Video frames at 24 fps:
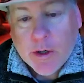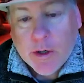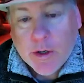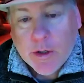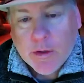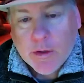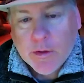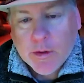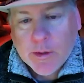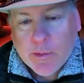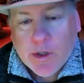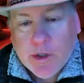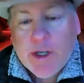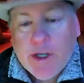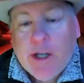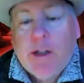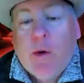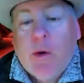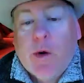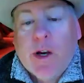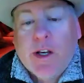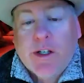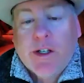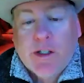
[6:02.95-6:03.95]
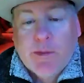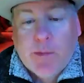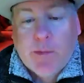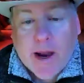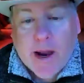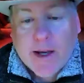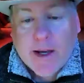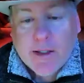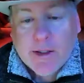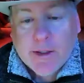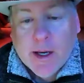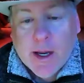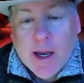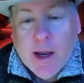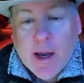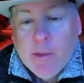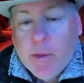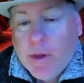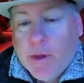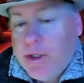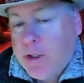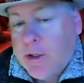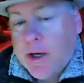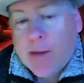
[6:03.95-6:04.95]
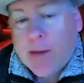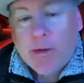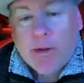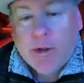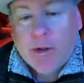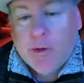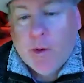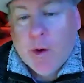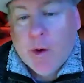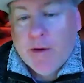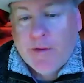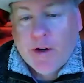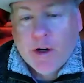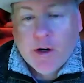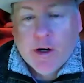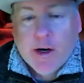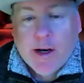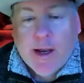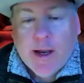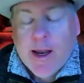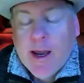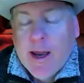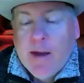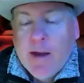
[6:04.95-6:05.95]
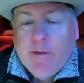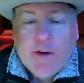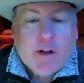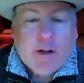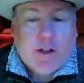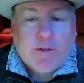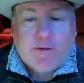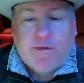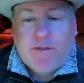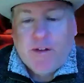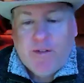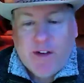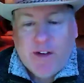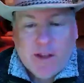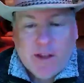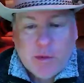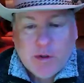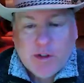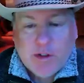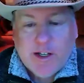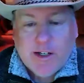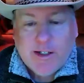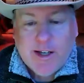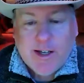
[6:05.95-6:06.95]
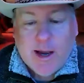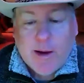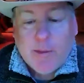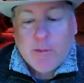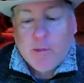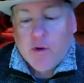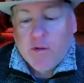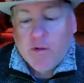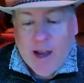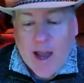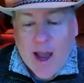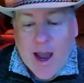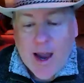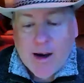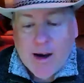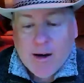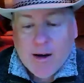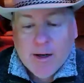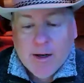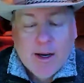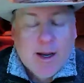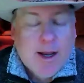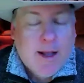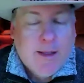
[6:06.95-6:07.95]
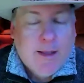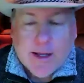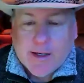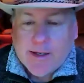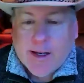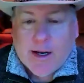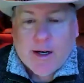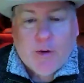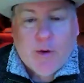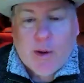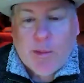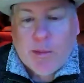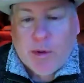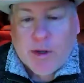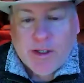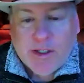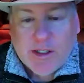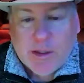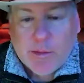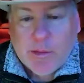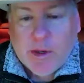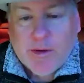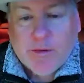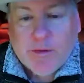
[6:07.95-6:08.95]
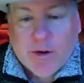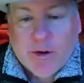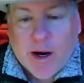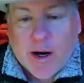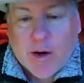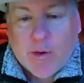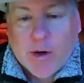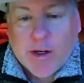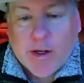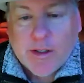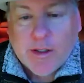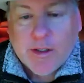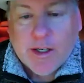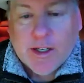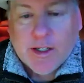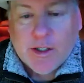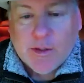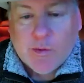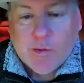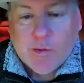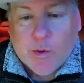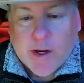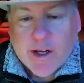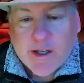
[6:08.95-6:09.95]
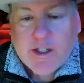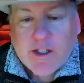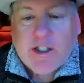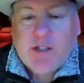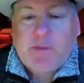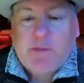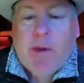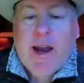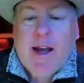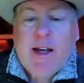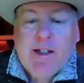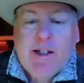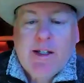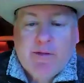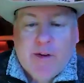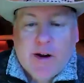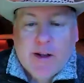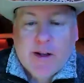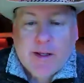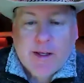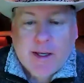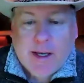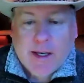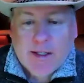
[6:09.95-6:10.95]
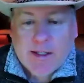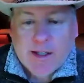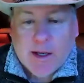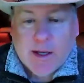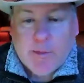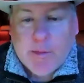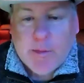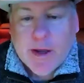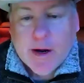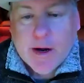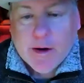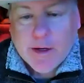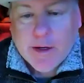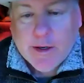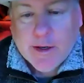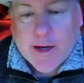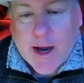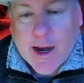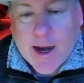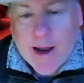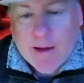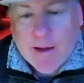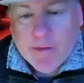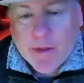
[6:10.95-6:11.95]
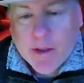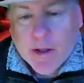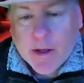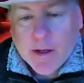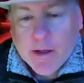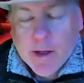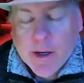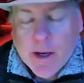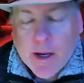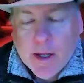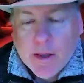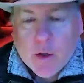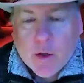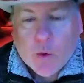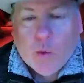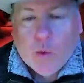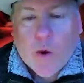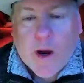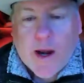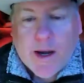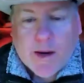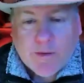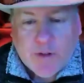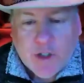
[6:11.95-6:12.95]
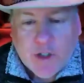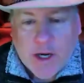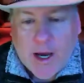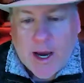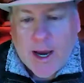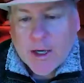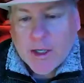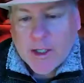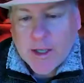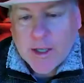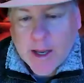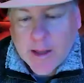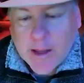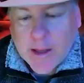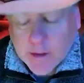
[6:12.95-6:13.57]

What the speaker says: good news, particularly when it spikes. But you're absolutely right. If you're at the 50th percentile moving higher, that's not a great place to be for equities. It's when it spikes and finally gets up there and you kind of have the rate of change